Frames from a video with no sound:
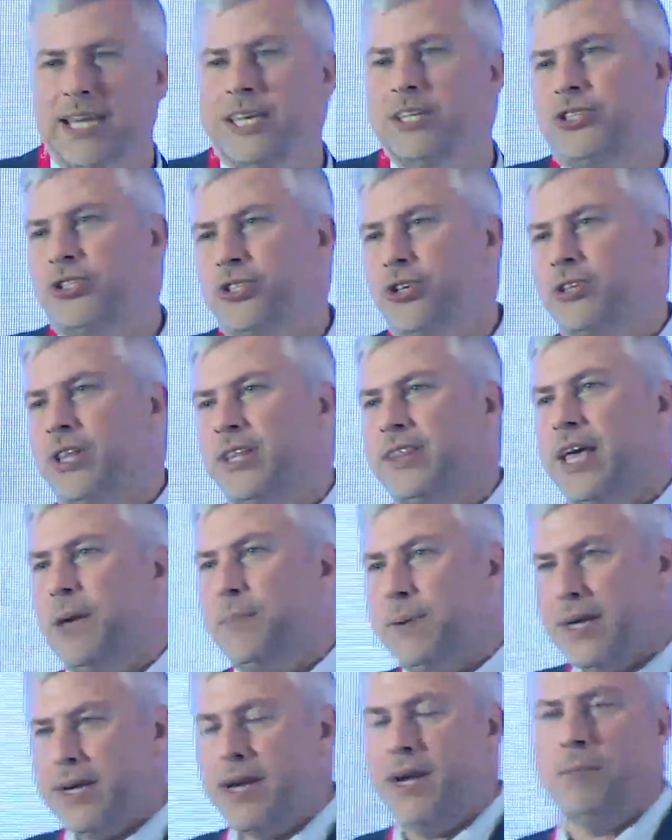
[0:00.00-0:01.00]
ensure that they
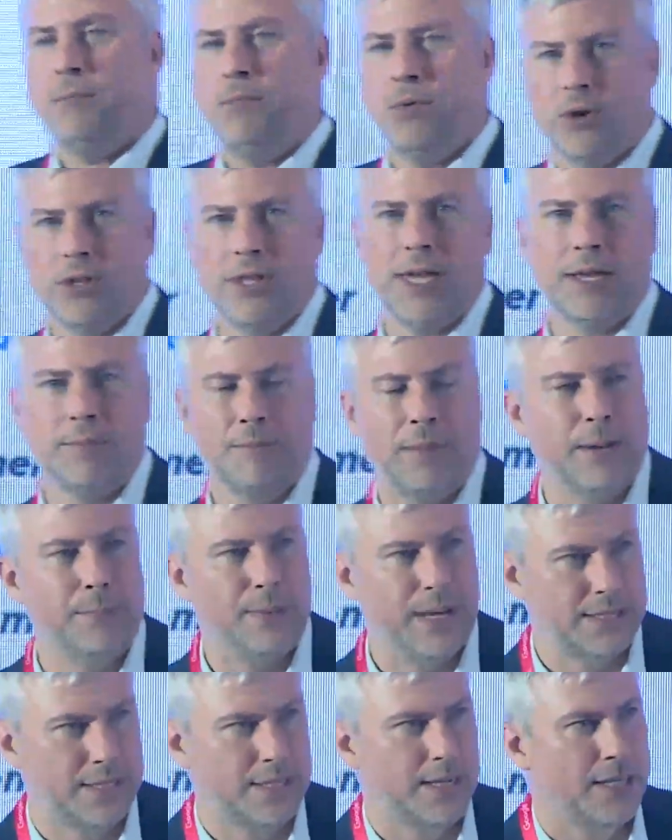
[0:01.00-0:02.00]
become more like my
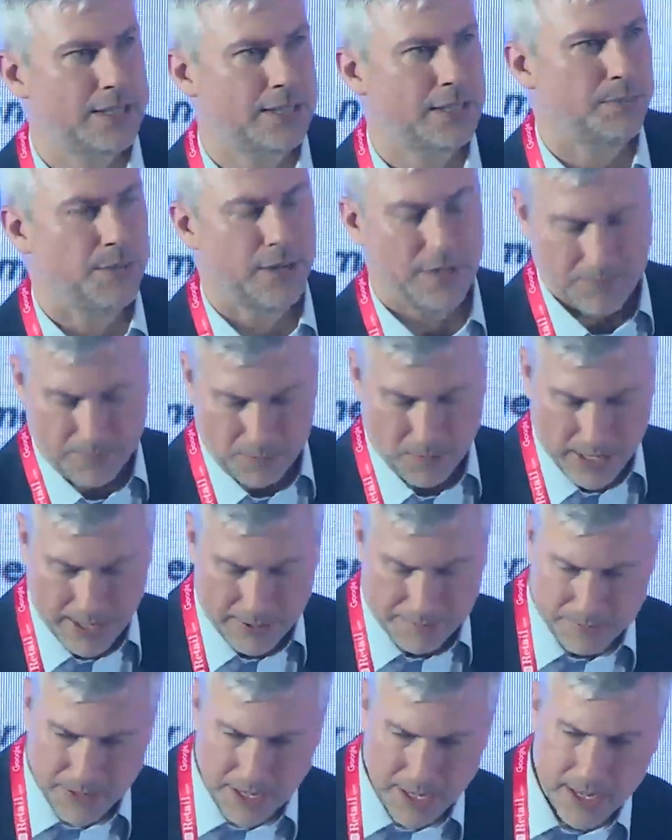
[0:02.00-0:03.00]
best customer, right?
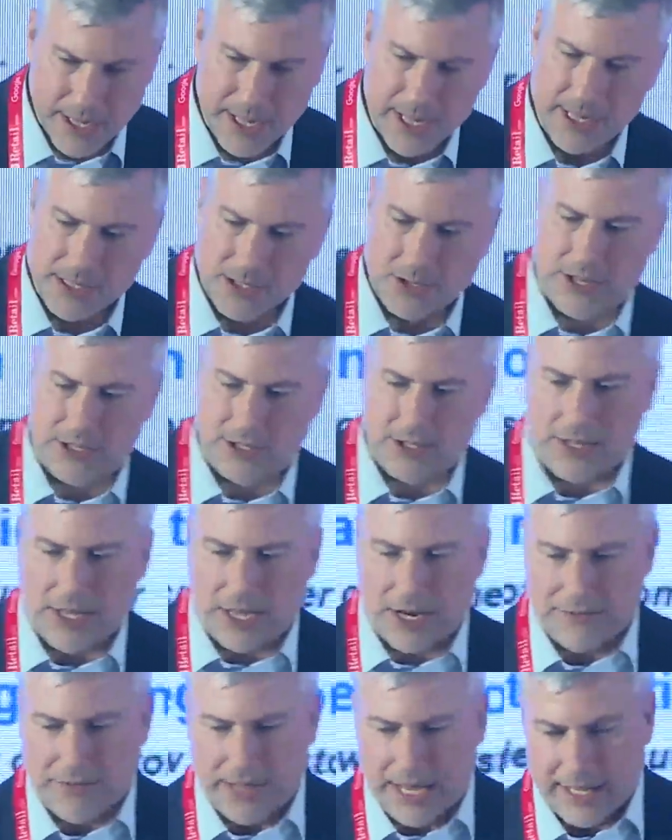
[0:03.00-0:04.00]
So there's a lot
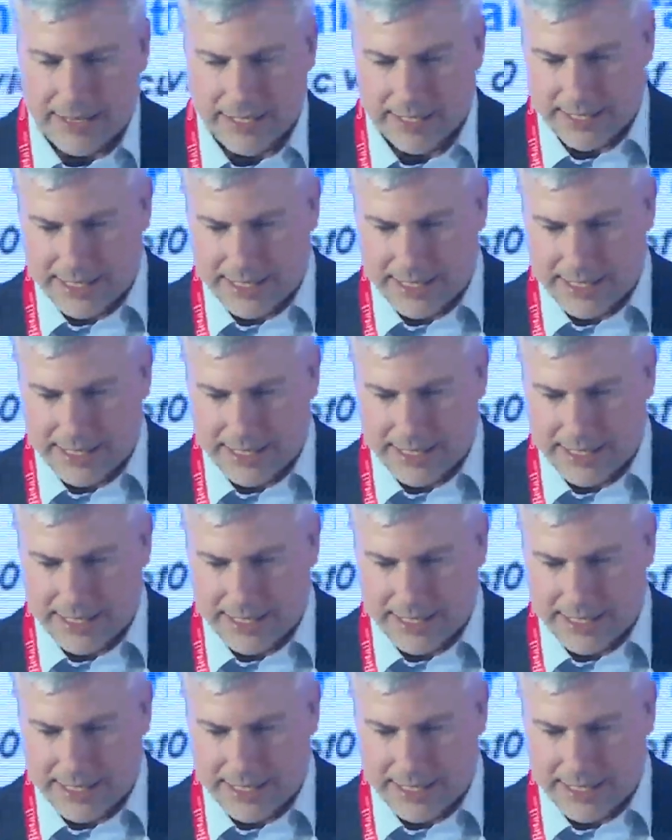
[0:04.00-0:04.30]
of that that's